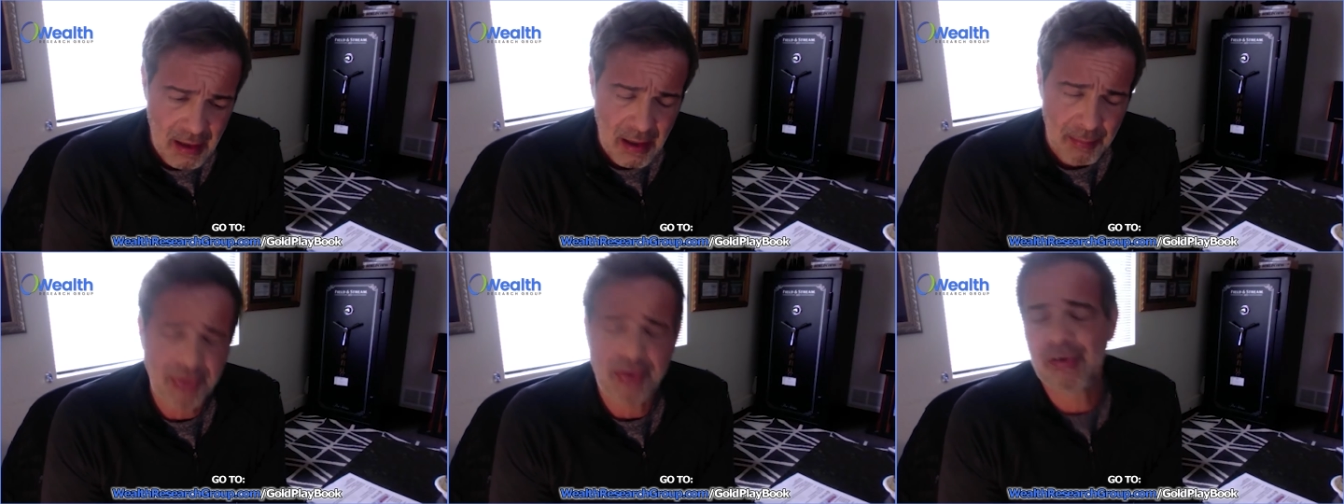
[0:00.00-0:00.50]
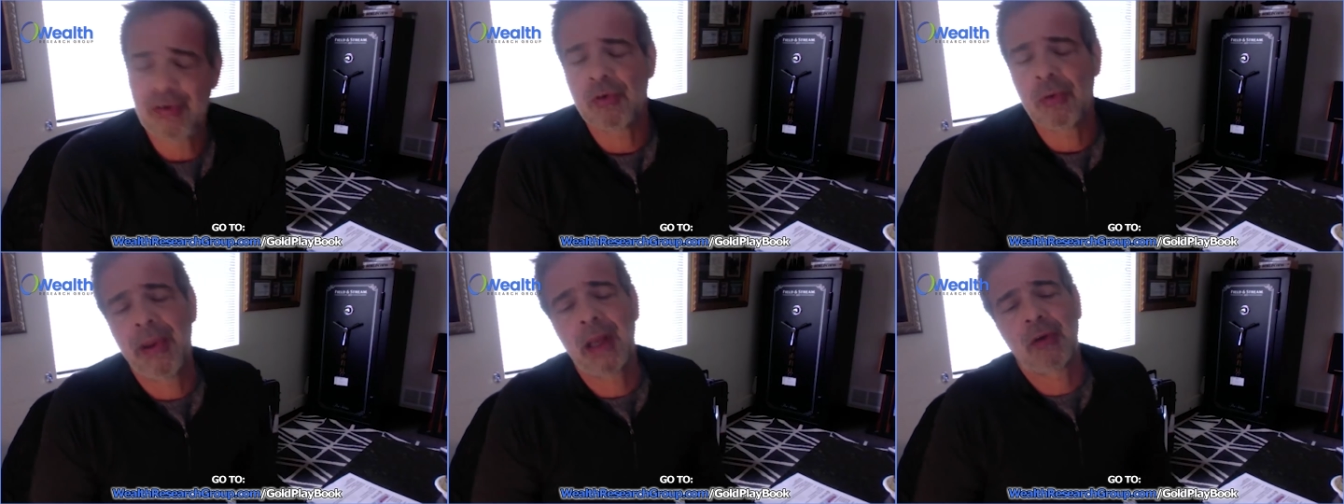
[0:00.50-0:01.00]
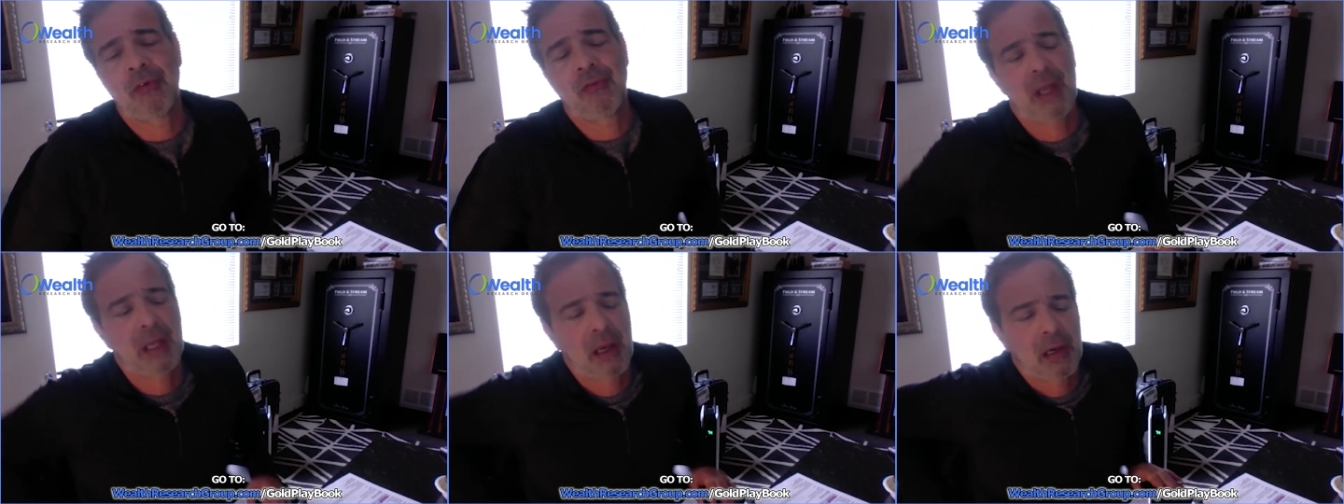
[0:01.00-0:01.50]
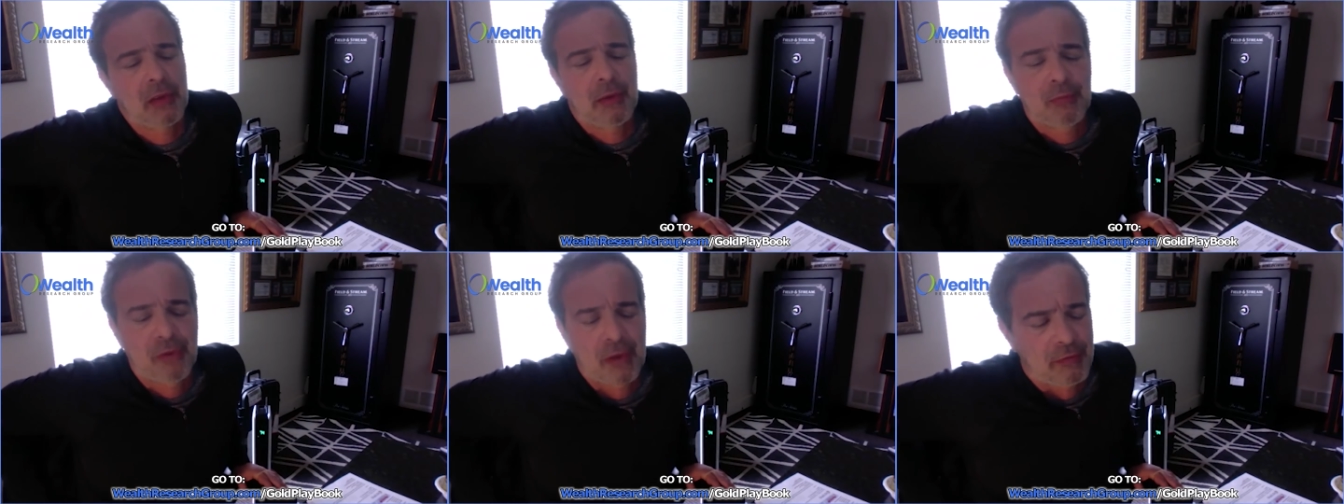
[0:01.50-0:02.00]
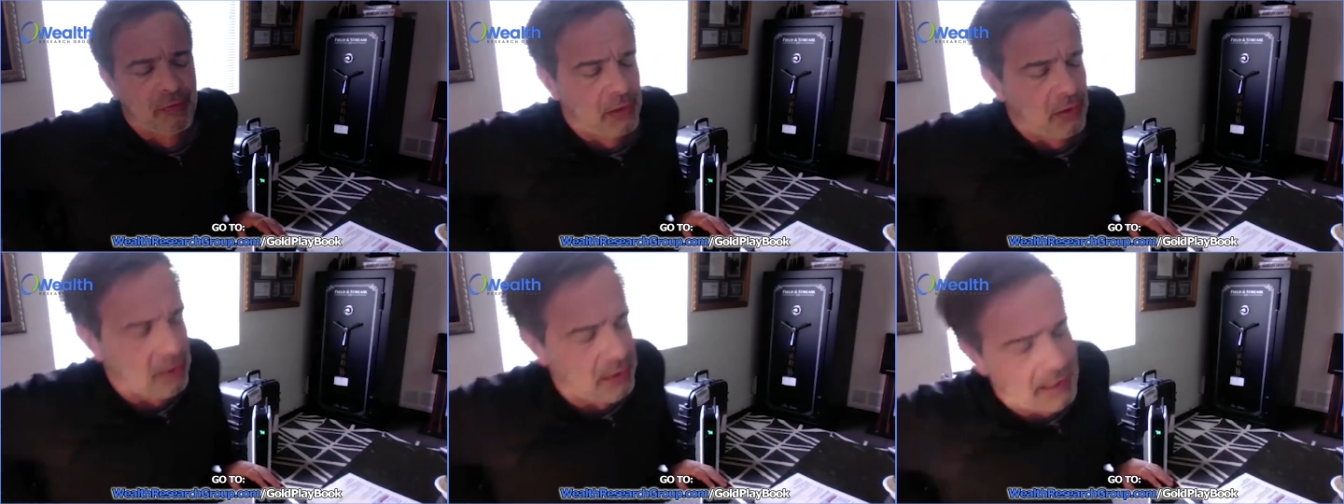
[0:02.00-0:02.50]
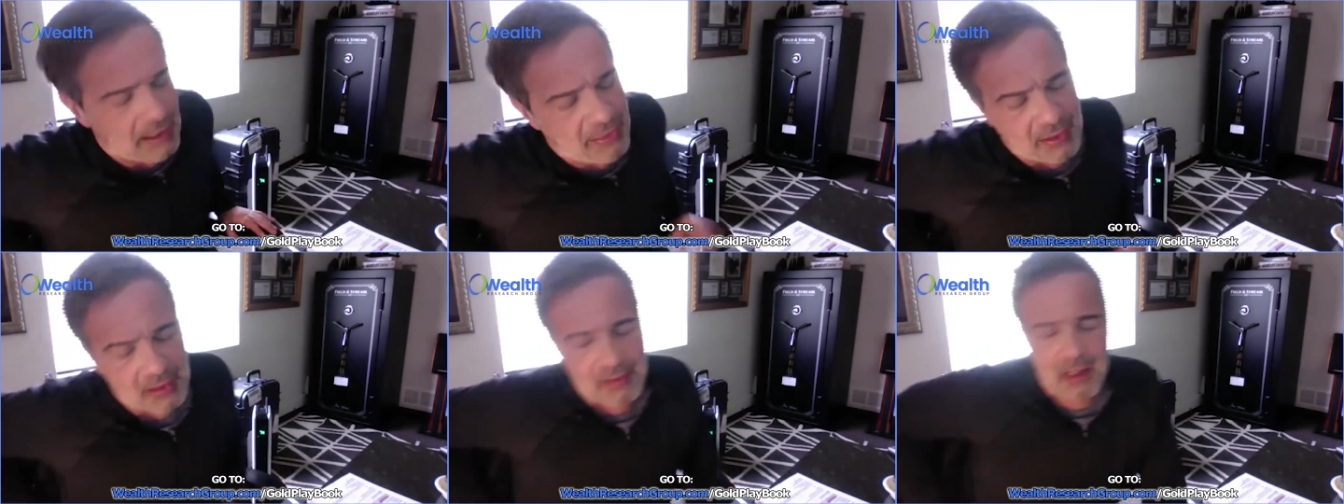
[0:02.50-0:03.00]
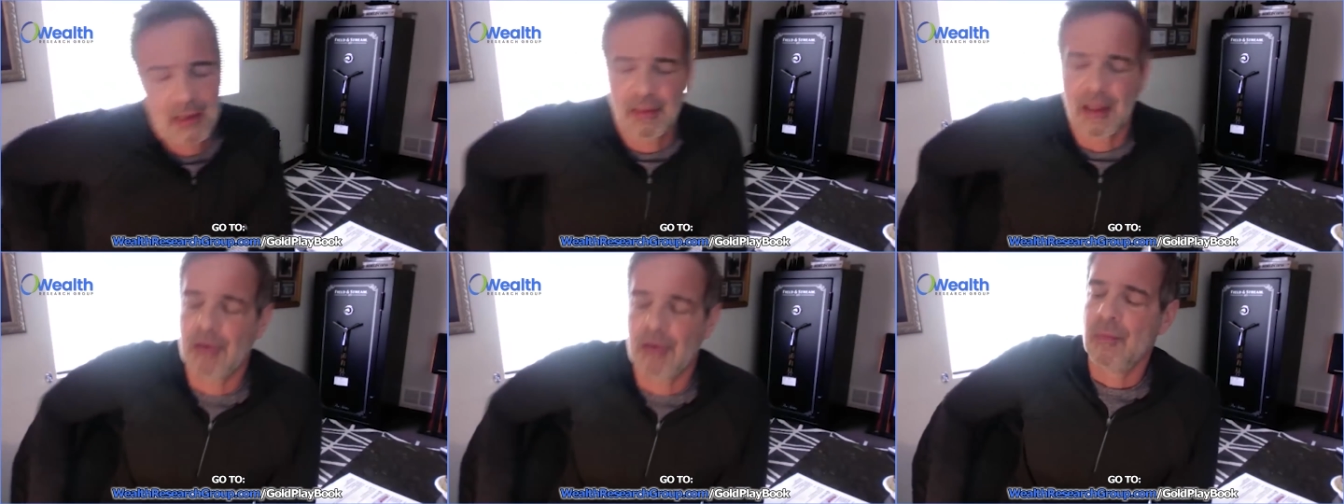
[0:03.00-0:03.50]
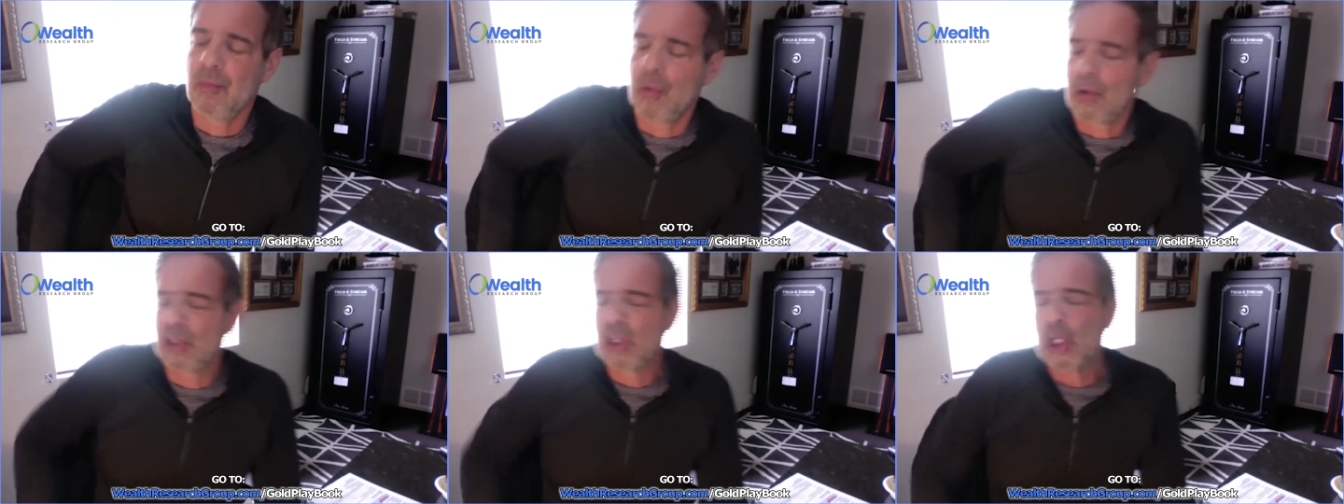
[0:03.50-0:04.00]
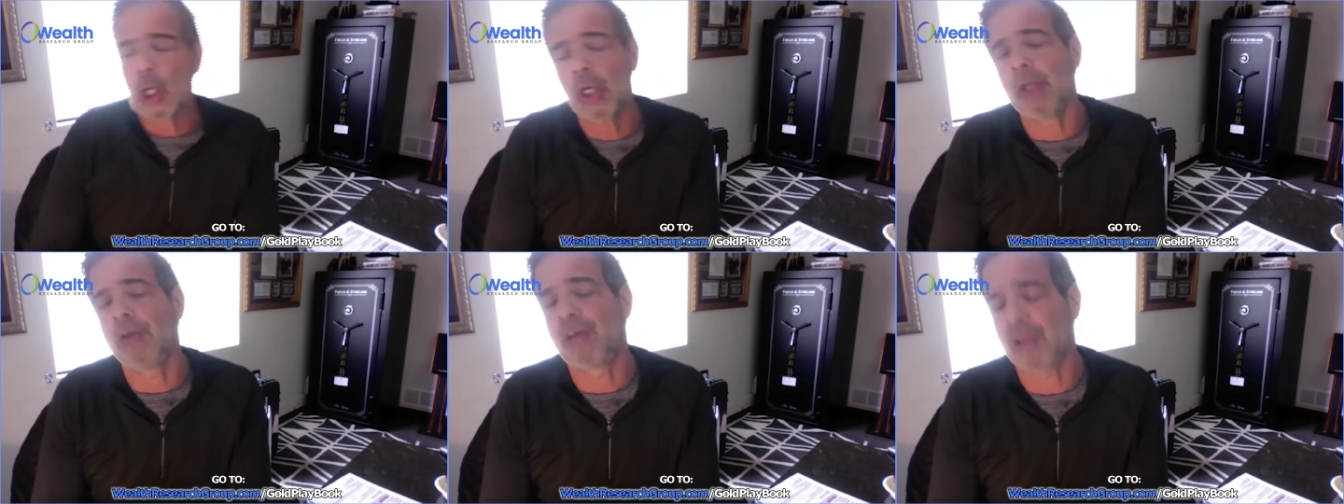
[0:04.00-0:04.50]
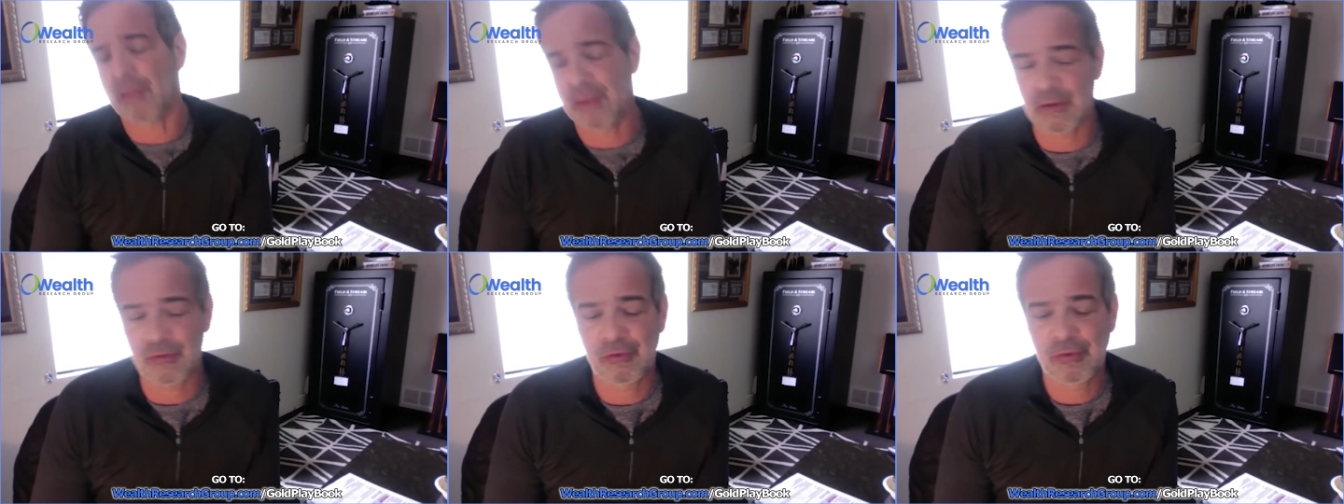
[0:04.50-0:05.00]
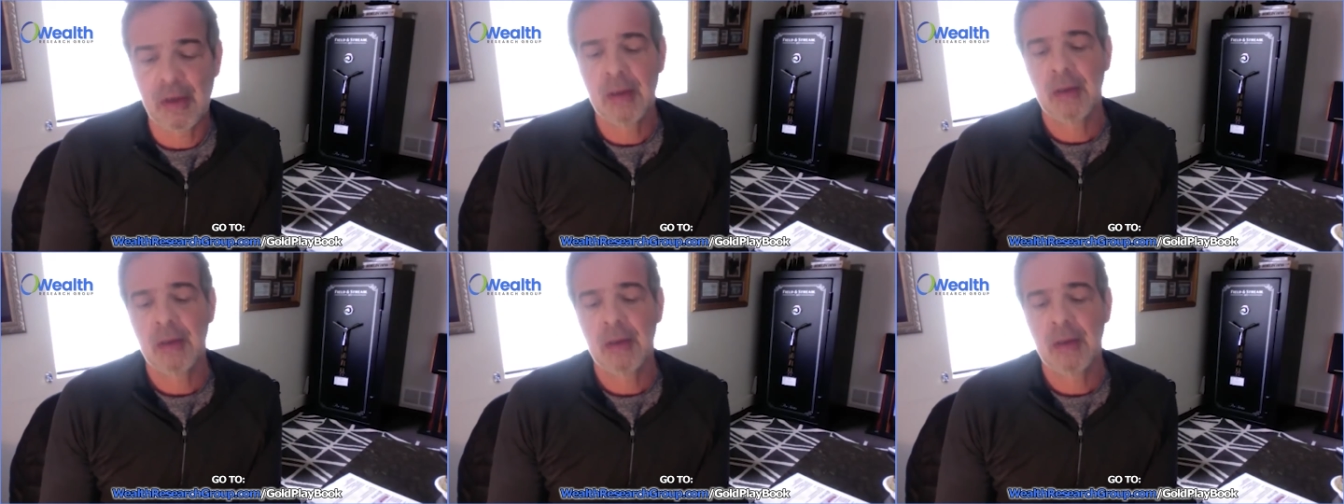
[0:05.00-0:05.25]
But the central bankers take care of themselves, Lior, and I think that they were alerted to this